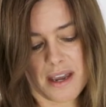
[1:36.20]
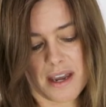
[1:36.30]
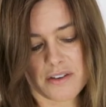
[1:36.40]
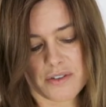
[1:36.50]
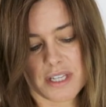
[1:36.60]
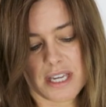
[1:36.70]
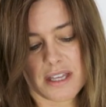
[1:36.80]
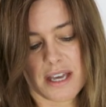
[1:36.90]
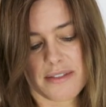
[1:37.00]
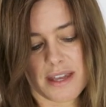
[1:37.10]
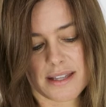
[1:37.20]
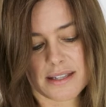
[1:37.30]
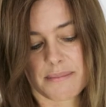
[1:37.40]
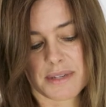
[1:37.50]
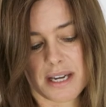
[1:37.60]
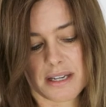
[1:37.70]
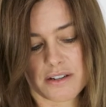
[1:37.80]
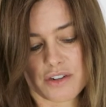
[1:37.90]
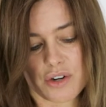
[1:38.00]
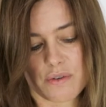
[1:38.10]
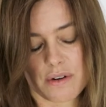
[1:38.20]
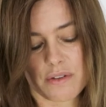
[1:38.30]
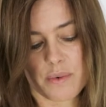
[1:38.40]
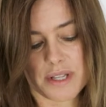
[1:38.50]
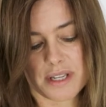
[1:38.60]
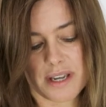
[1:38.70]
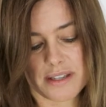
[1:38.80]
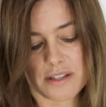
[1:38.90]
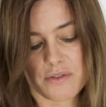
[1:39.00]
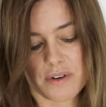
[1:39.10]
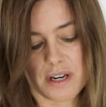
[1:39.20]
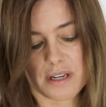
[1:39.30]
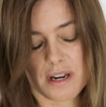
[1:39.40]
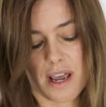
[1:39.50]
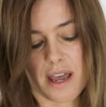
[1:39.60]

And you'll see then that it's updated and shown on the What's Ahead screen,